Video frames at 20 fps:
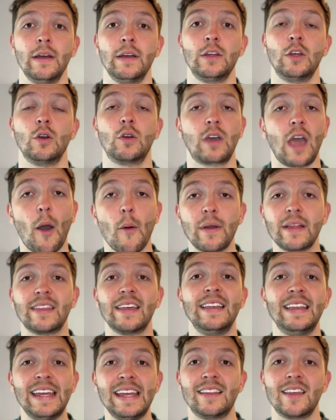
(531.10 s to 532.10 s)
You're going to
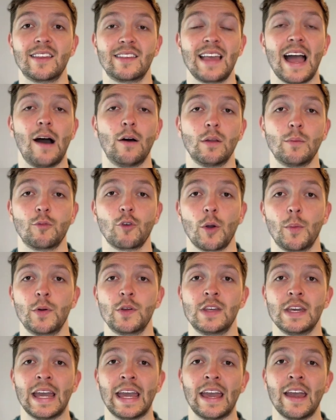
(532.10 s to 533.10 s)
need to sell the
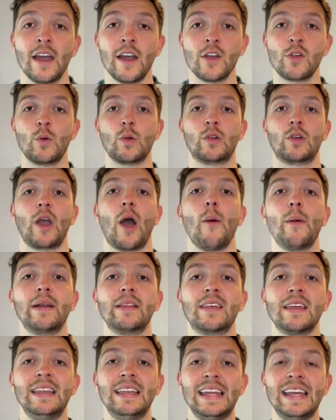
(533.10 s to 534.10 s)
property, so it's going
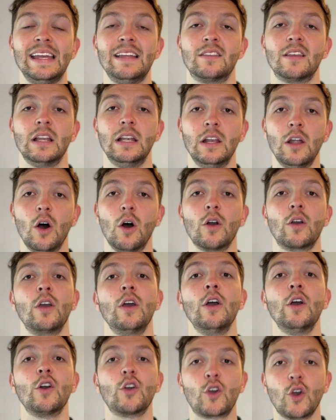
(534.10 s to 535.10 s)
to need to look
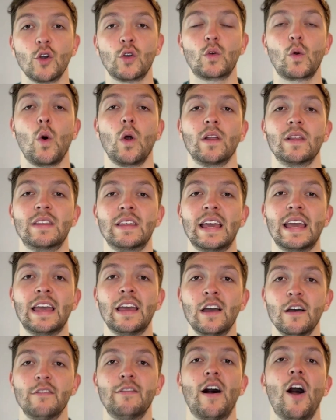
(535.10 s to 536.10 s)
good quality
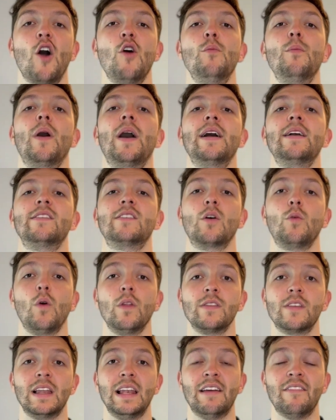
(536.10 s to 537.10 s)
for home buyers to want
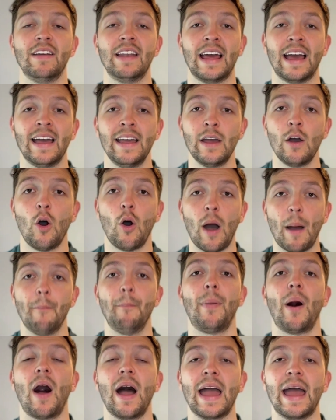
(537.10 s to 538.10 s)
to live in it and
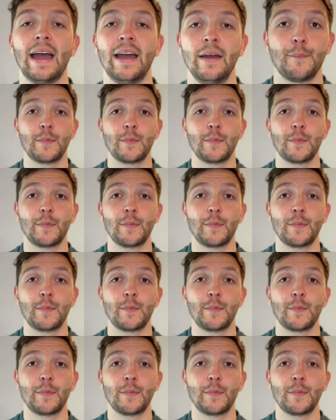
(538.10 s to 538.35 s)
buy it.